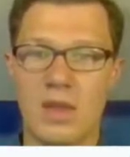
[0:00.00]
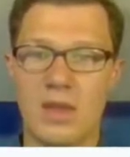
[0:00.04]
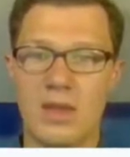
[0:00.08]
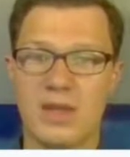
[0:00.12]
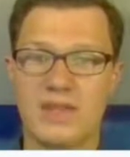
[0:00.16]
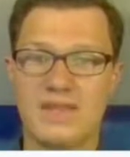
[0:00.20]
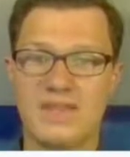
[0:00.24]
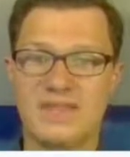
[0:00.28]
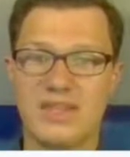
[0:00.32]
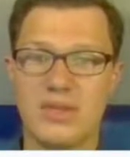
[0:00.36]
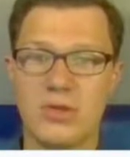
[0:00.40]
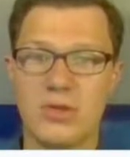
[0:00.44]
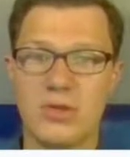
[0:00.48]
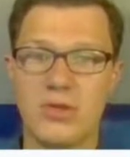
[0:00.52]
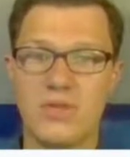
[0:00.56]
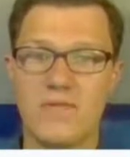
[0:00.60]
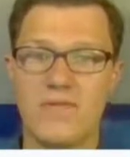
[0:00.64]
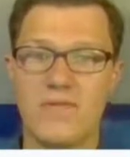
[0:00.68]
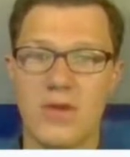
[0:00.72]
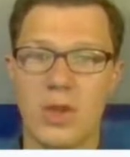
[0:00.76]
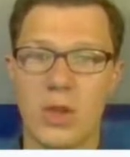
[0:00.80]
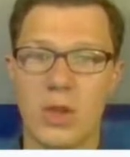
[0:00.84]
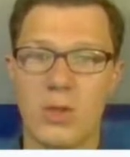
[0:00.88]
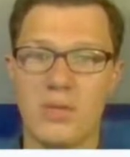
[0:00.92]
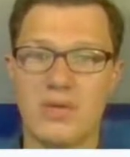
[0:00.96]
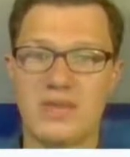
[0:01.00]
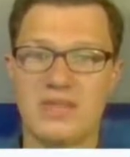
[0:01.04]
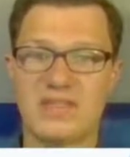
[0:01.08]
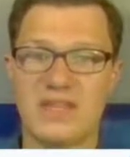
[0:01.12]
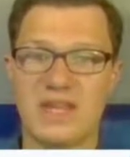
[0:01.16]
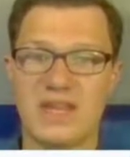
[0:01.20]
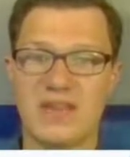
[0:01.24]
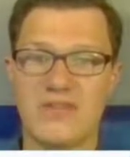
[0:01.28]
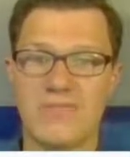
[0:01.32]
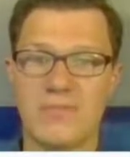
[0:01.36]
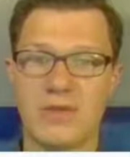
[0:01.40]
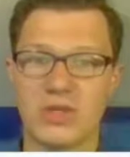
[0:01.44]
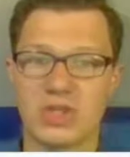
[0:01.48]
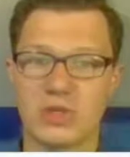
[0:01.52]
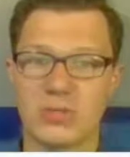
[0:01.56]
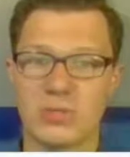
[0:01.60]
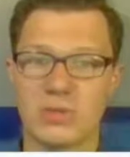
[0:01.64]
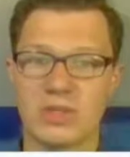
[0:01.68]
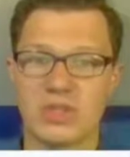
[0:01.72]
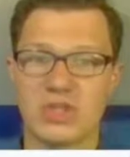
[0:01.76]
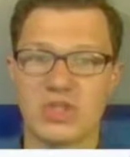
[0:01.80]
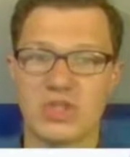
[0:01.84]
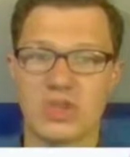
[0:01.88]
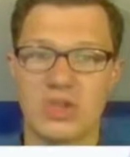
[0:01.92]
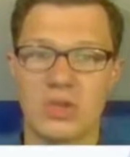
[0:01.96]
Consider the following set of
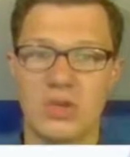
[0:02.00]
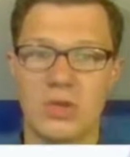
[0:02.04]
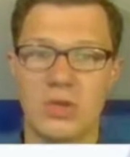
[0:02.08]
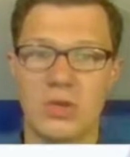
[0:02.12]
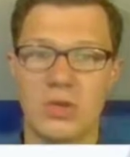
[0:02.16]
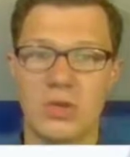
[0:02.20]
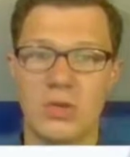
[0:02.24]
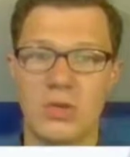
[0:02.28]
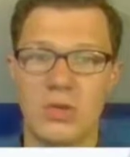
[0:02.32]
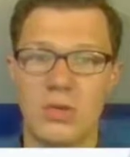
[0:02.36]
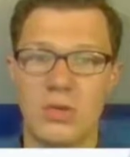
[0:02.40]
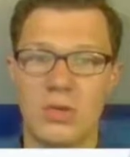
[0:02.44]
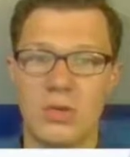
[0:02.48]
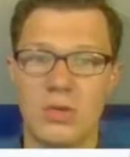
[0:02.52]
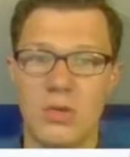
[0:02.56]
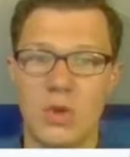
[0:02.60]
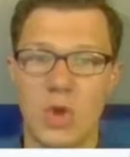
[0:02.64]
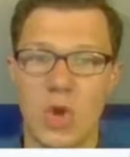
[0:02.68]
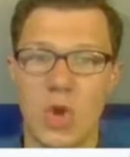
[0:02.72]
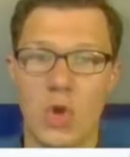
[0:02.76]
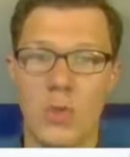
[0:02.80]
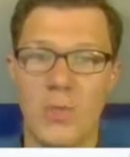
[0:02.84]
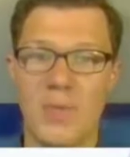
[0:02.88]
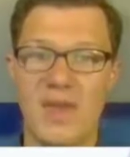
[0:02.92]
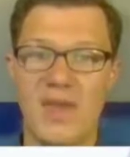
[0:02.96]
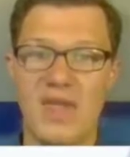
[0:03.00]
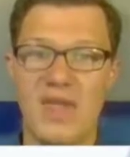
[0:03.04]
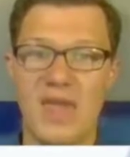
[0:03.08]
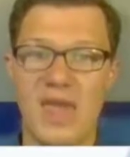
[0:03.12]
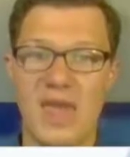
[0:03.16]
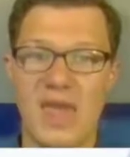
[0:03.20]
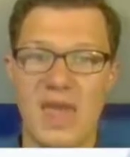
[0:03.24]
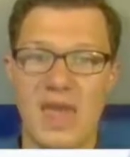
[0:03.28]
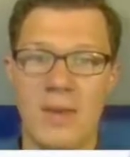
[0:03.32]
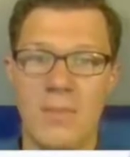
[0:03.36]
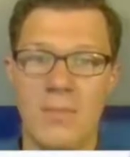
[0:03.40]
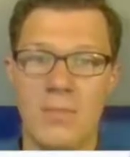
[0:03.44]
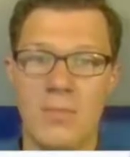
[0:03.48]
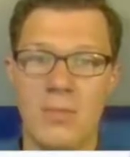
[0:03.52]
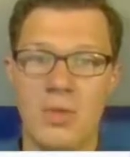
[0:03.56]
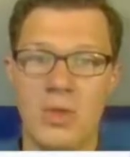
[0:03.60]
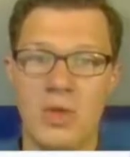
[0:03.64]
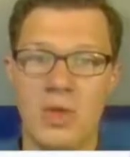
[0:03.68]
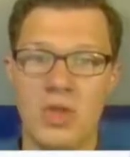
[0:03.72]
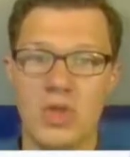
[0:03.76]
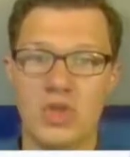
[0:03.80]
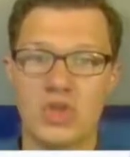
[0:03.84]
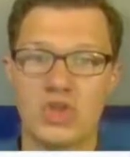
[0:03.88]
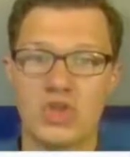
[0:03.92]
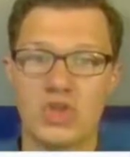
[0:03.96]
measurements. Omega m
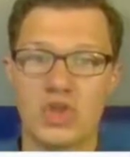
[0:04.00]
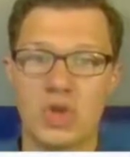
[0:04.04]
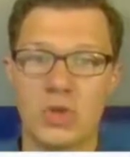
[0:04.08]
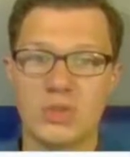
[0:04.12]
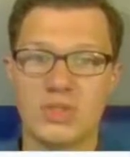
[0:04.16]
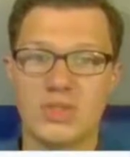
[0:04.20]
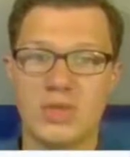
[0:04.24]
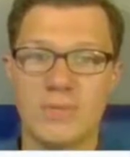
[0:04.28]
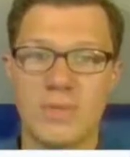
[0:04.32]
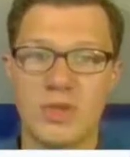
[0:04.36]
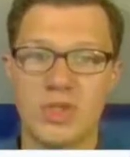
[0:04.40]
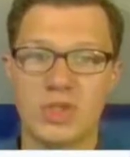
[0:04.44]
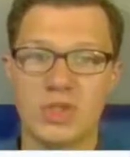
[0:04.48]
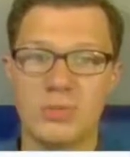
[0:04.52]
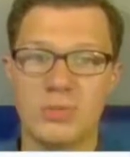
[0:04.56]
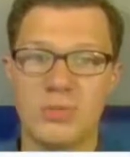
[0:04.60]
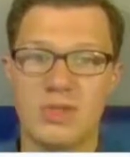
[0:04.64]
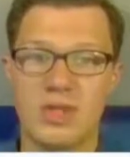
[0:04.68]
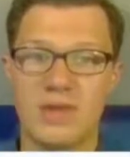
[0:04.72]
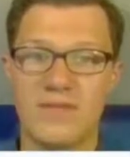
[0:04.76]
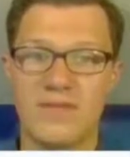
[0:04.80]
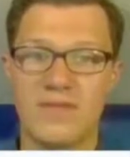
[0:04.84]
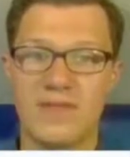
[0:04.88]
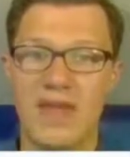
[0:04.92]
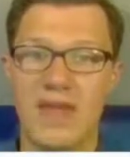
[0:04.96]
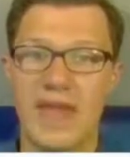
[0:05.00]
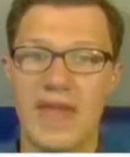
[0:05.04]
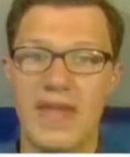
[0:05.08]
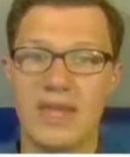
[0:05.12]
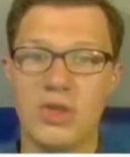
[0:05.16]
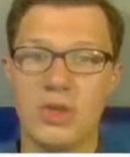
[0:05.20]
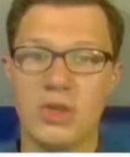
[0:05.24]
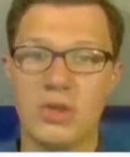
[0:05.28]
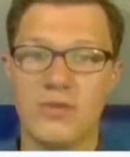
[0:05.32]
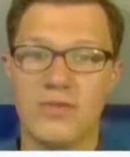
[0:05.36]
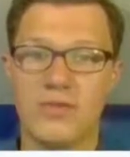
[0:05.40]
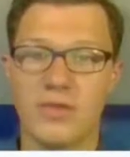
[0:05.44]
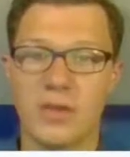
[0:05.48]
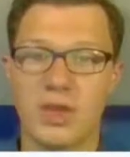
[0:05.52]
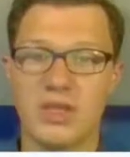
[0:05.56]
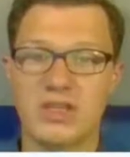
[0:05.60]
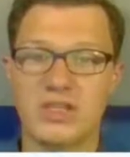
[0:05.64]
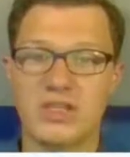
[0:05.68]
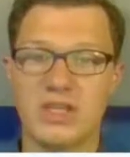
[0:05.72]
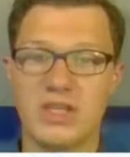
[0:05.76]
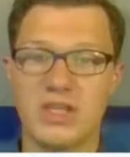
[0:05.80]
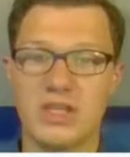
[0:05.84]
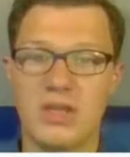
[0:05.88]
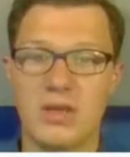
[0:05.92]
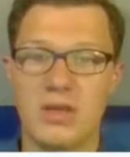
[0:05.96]
denotes a measurement of the angular
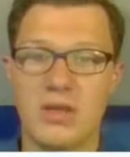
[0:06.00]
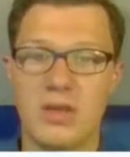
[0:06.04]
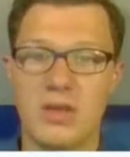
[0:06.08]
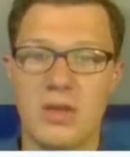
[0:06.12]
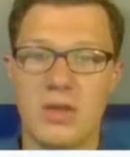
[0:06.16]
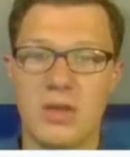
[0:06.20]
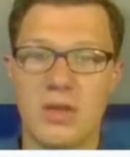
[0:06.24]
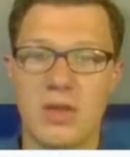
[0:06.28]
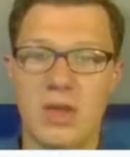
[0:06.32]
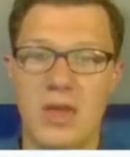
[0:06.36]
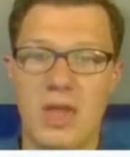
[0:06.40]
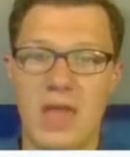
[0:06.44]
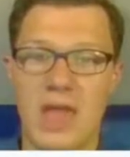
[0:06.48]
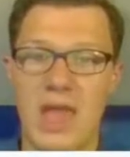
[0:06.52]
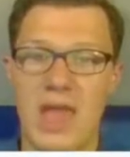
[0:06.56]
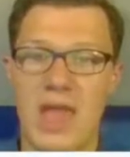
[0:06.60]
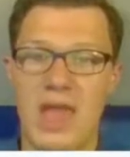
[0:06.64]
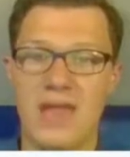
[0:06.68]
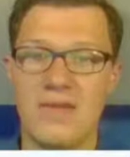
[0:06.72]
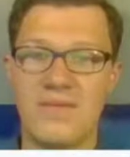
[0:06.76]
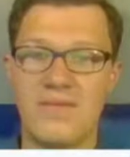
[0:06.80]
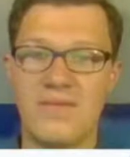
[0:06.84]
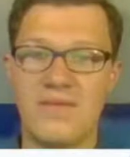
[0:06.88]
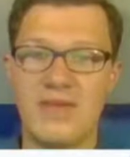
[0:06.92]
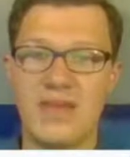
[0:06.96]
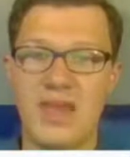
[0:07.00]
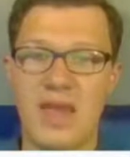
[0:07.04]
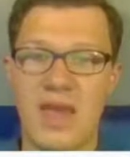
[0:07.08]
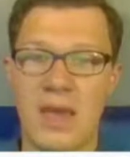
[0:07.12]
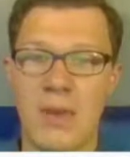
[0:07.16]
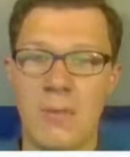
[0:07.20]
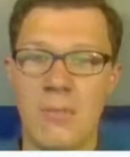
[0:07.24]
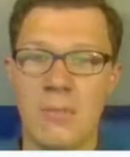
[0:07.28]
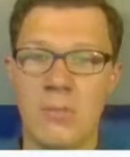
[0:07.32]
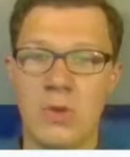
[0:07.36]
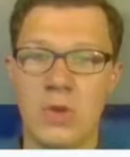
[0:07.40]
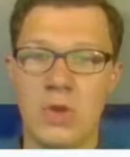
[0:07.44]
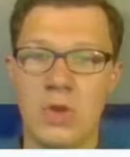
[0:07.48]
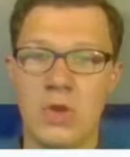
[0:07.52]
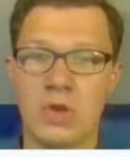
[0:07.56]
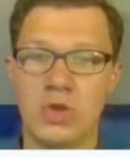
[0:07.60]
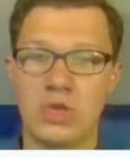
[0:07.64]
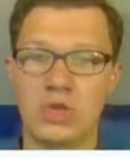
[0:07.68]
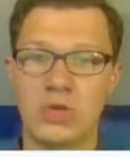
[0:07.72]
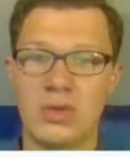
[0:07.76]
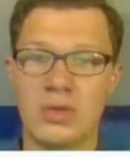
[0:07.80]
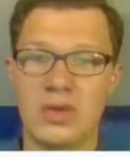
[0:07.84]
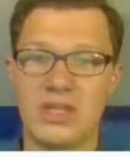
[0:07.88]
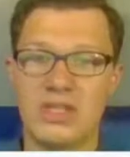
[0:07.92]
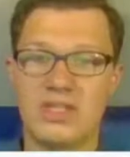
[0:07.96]
velocity, and Vm
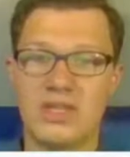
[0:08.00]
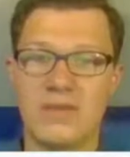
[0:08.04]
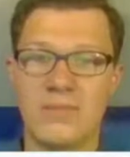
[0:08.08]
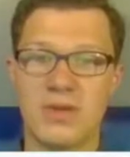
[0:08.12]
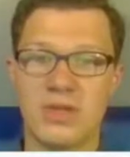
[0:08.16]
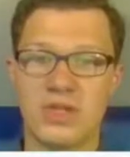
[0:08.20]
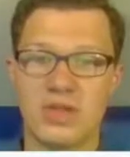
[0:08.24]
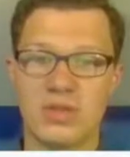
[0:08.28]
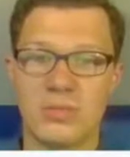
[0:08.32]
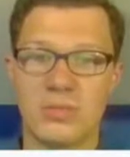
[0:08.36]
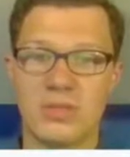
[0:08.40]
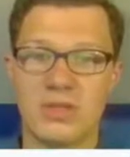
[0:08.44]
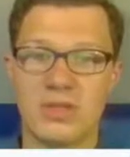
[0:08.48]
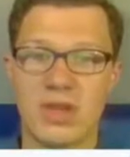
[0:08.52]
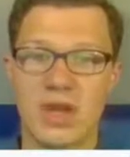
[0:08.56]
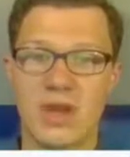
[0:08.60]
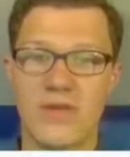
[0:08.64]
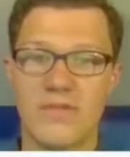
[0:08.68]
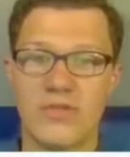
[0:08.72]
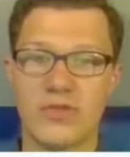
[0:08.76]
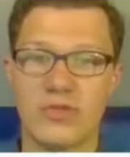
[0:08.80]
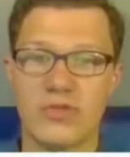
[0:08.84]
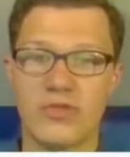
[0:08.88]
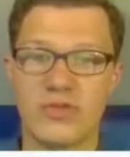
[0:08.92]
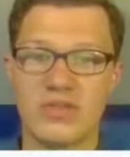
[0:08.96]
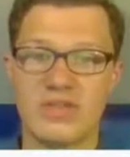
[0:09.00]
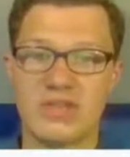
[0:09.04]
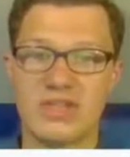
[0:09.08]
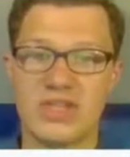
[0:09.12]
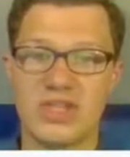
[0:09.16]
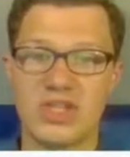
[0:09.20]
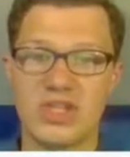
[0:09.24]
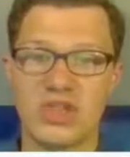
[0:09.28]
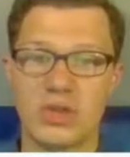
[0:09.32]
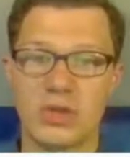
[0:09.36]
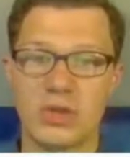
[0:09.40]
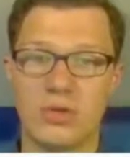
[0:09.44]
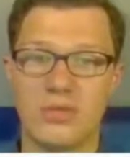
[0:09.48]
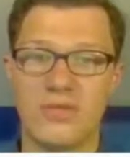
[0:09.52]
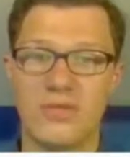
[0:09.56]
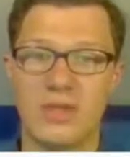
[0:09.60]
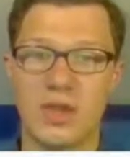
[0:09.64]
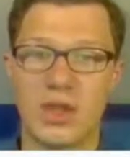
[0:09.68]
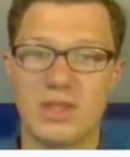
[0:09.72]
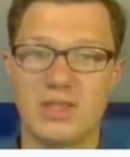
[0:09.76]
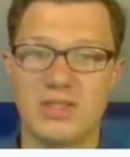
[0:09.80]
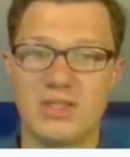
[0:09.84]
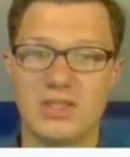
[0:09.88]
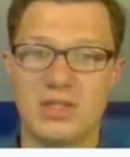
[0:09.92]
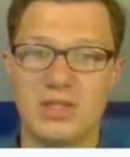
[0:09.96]
denotes a measurement of the translational
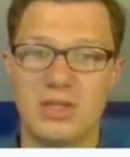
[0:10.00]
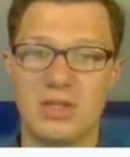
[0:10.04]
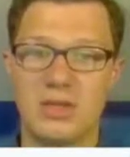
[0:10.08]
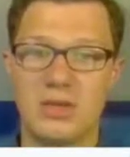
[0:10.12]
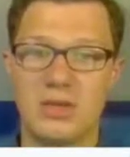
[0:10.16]
velocity.